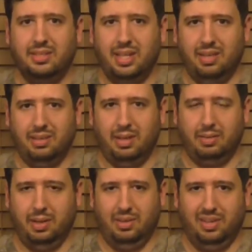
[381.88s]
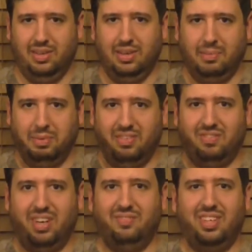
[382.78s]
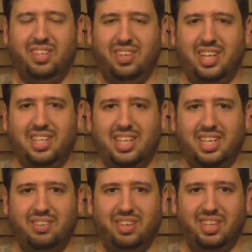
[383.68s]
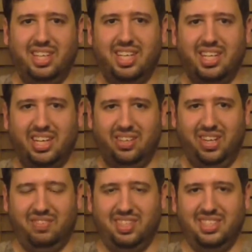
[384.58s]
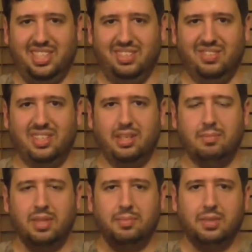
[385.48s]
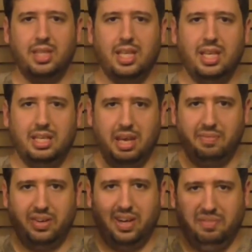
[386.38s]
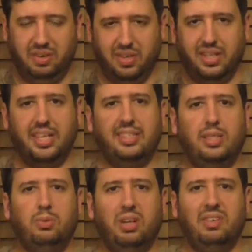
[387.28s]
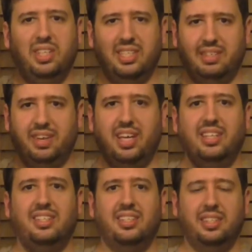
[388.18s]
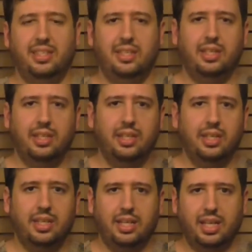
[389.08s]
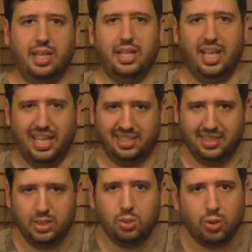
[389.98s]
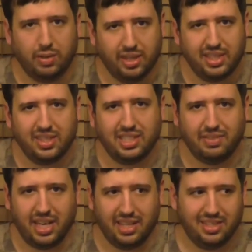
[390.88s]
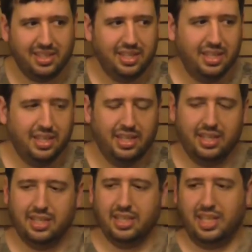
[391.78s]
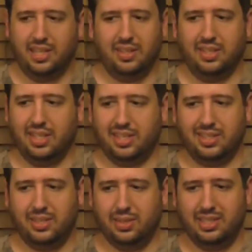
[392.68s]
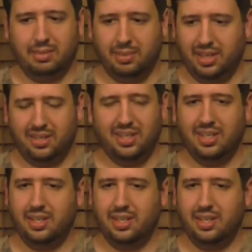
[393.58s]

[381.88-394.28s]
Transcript: no, I, I, I, no, I think I gotta, re I think I gotta correct myself. If you're, if you're at least twenty-one years of age, yes, twenty-one years of age, and you're in a liquor store somewhere,